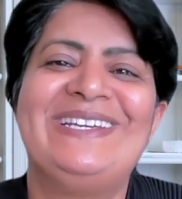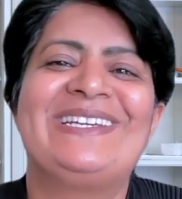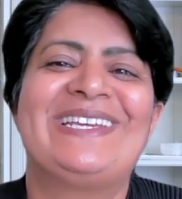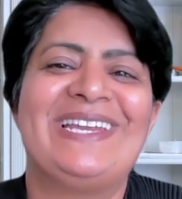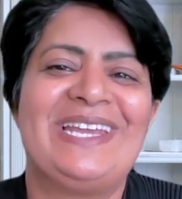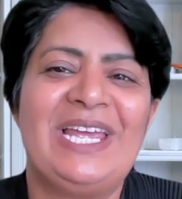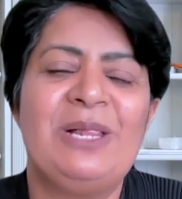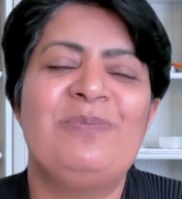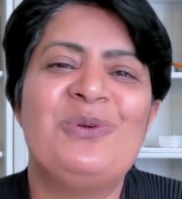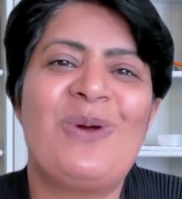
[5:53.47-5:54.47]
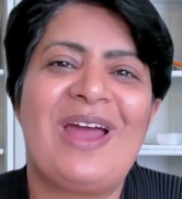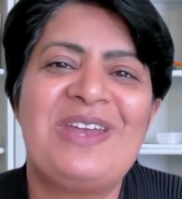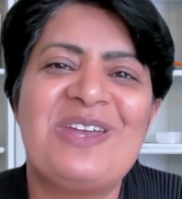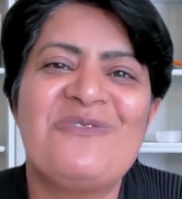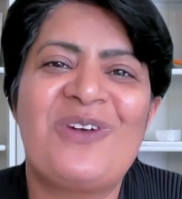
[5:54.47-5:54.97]
It can help you
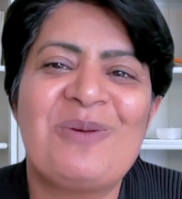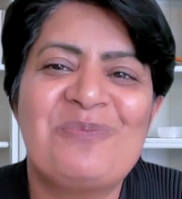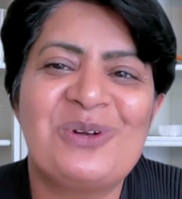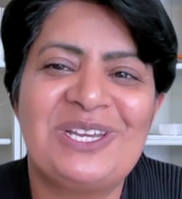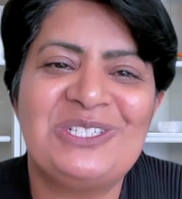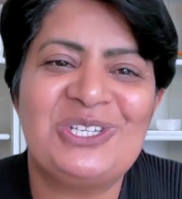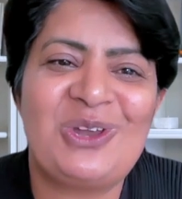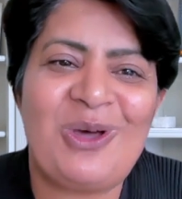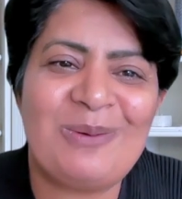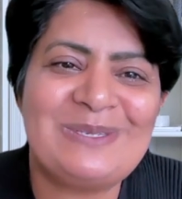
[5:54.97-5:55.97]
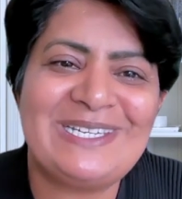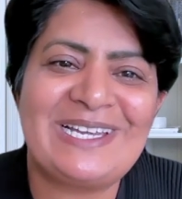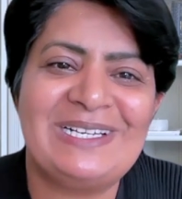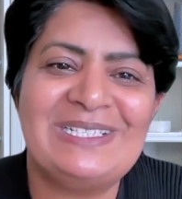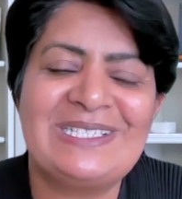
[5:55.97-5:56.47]
identify potential
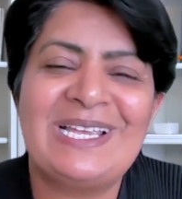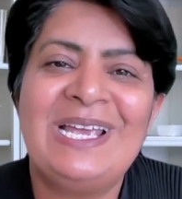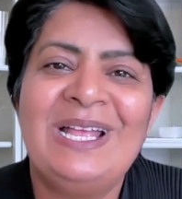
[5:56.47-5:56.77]
obstacles